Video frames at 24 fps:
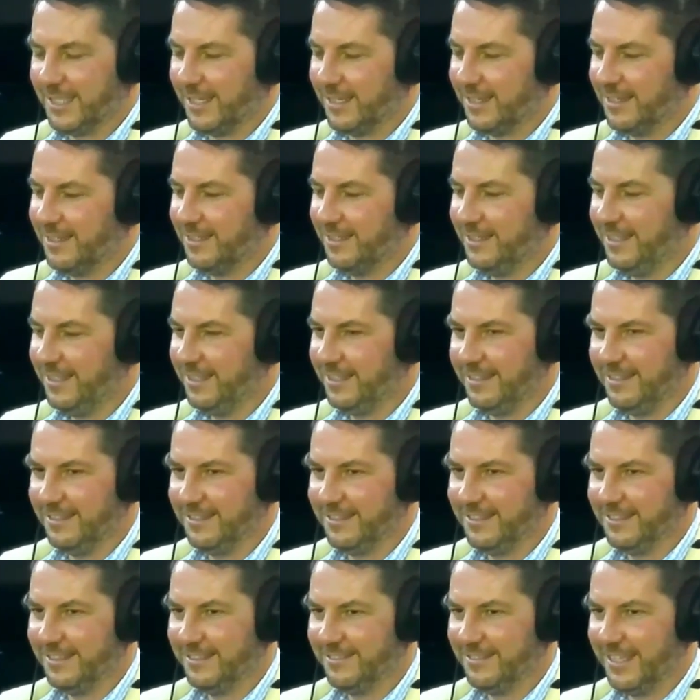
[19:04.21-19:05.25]
was like,
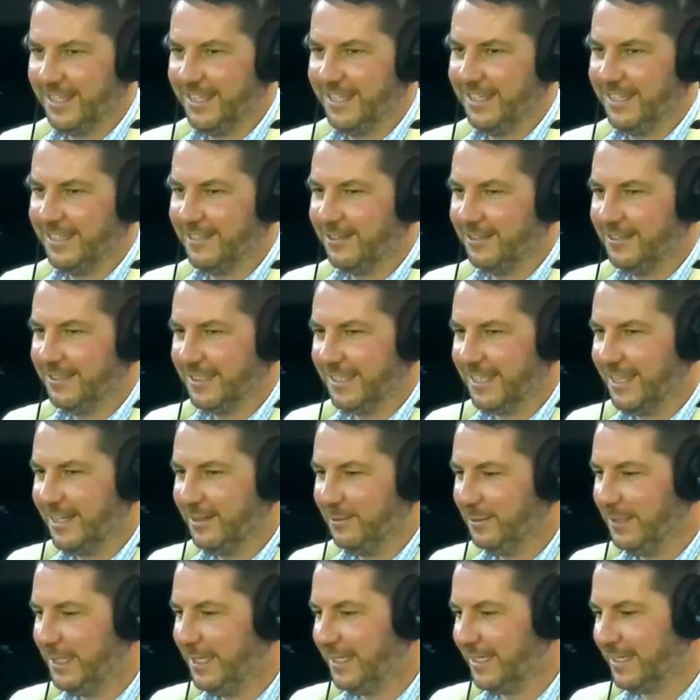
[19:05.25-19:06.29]
if they ain't calling the
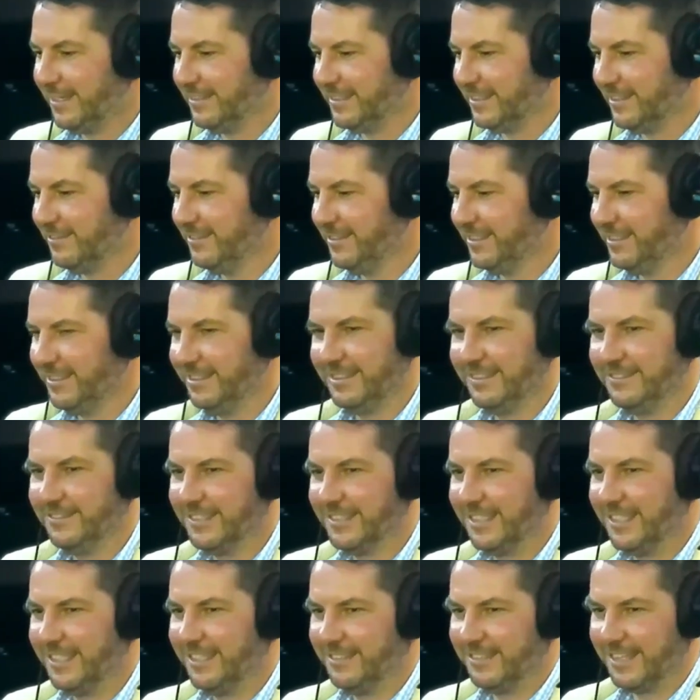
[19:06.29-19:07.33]
kettle black, I was like,
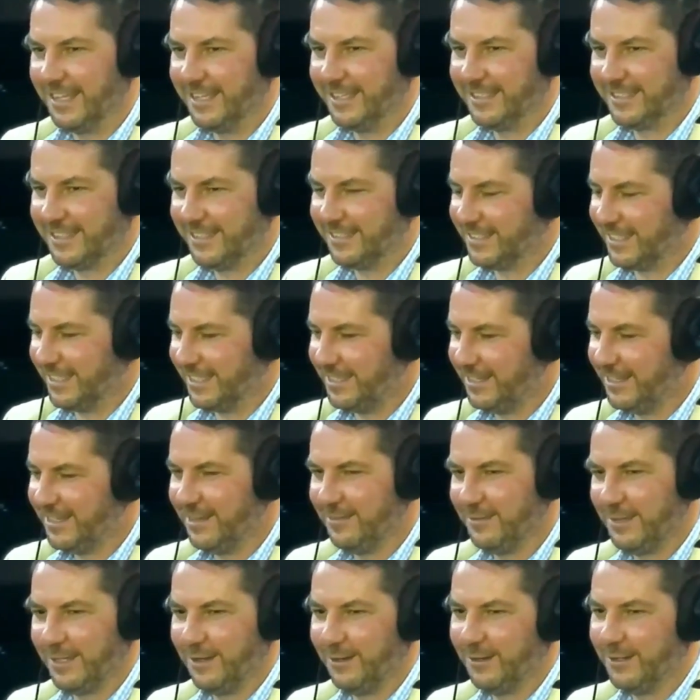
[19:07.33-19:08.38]
what the hell, guys? I was like, you
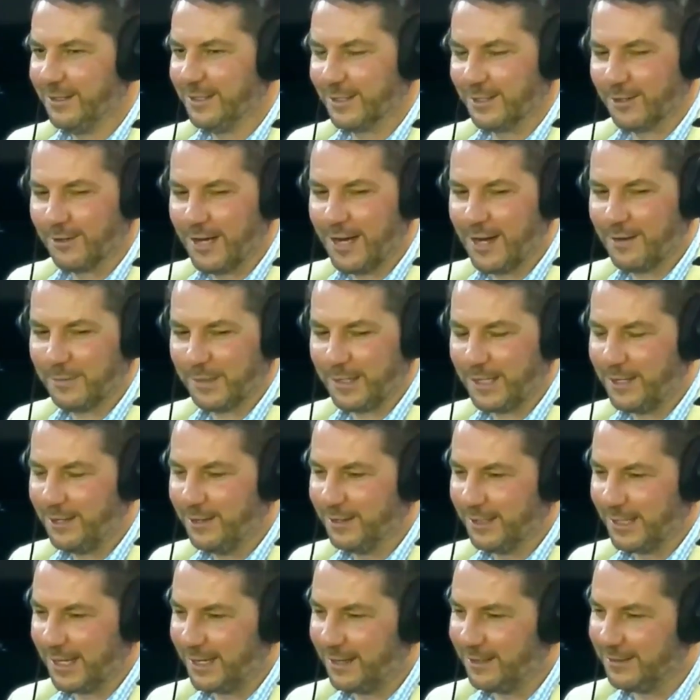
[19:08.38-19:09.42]
gave me all this crap a
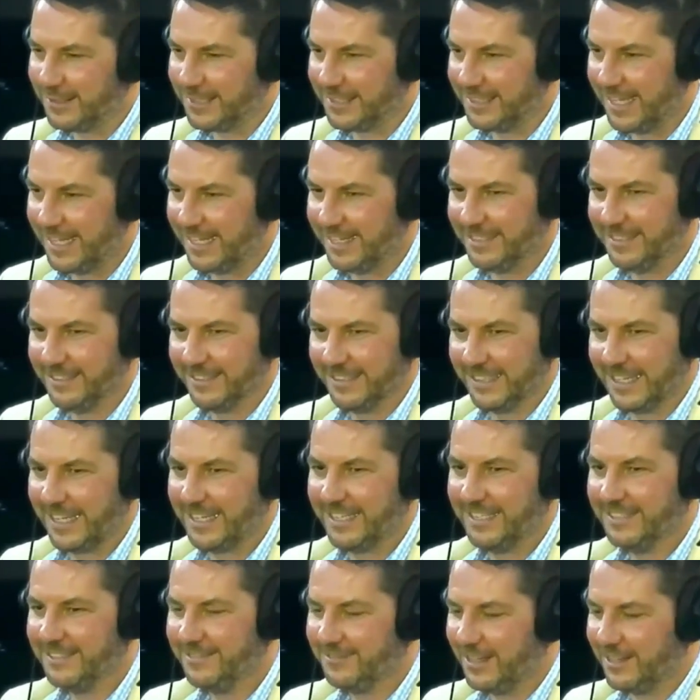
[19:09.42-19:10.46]
year ago, and now you're
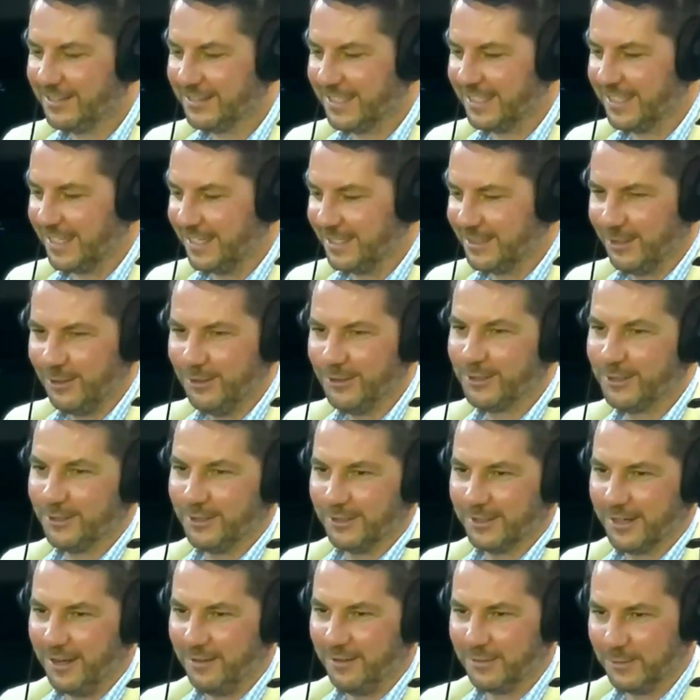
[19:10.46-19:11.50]
getting them? I was like, I told you
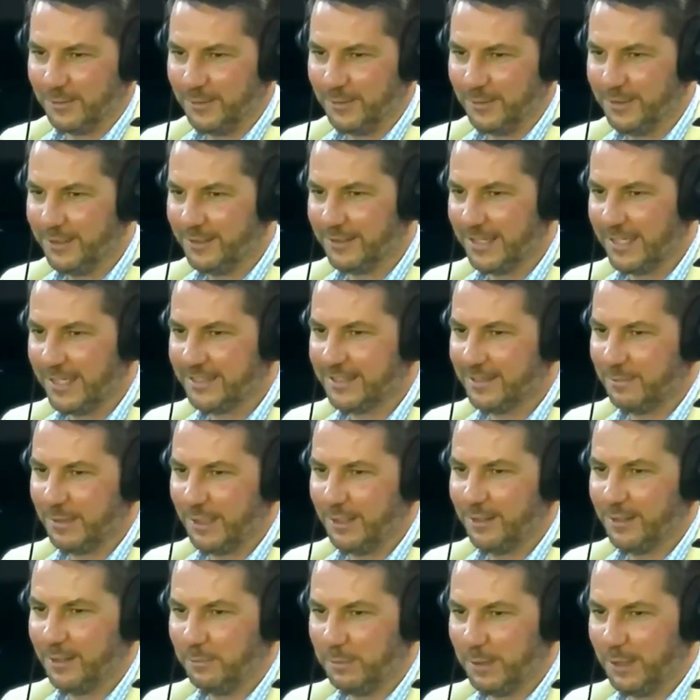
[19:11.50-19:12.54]
they're comfortable. You don't have to be
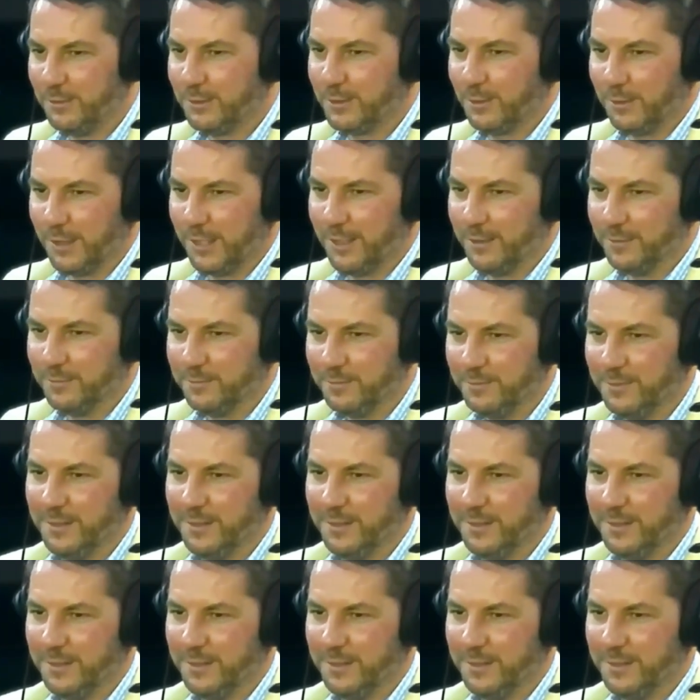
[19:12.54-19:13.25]
on a boat to wear them.